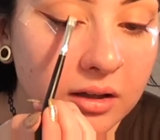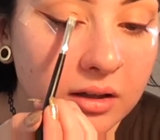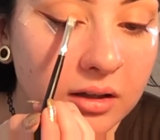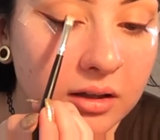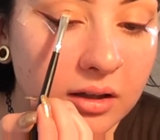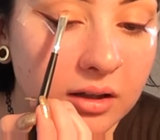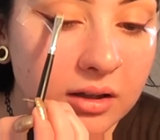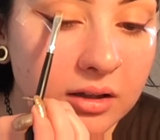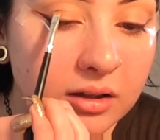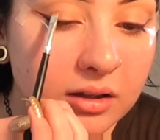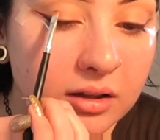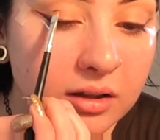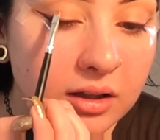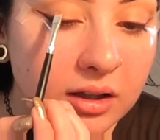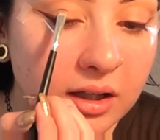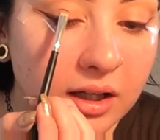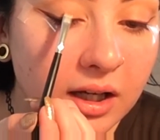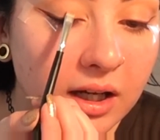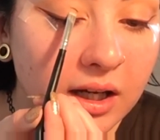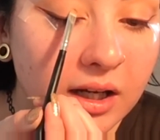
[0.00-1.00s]
Just
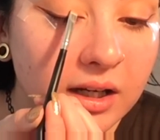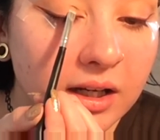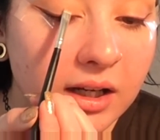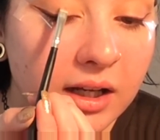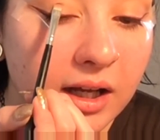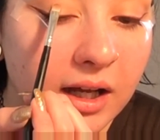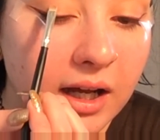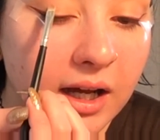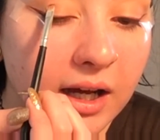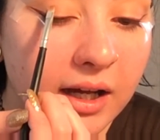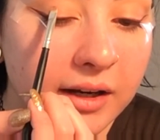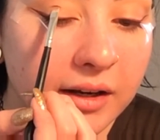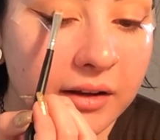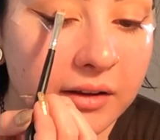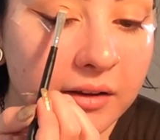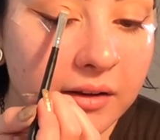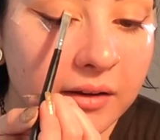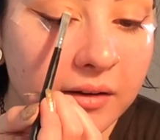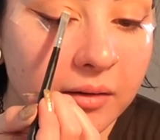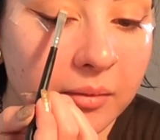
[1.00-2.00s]
to kind of add a
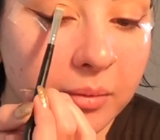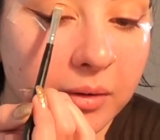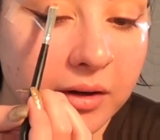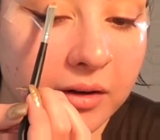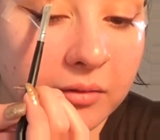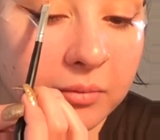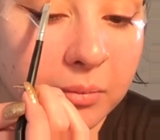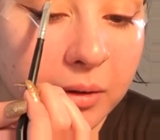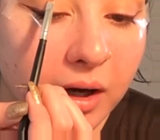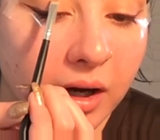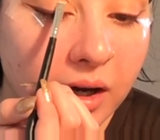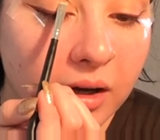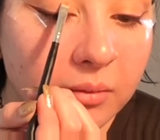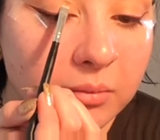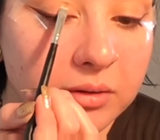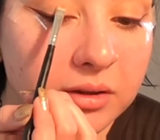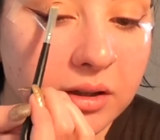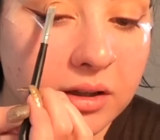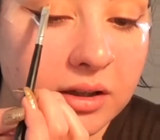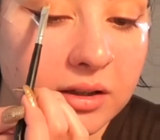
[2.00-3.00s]
little bit of
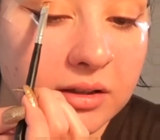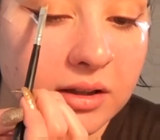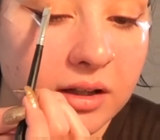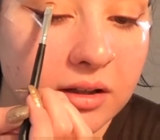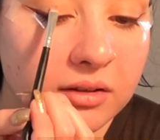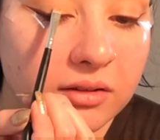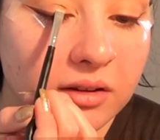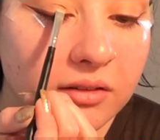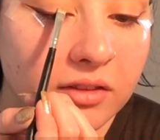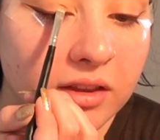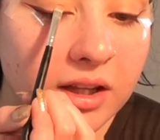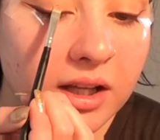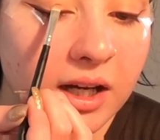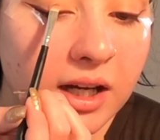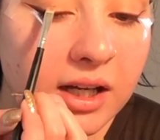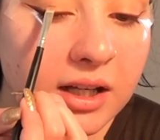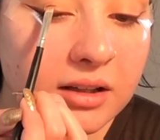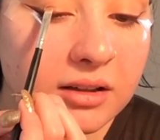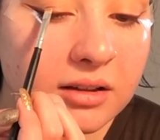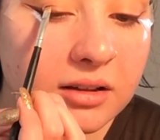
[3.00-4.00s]
pop to the centers of the
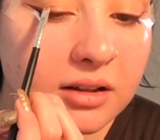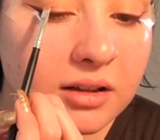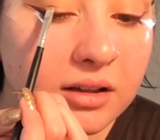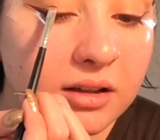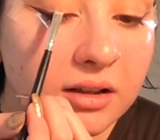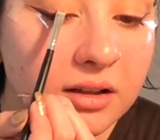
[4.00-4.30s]
eyes.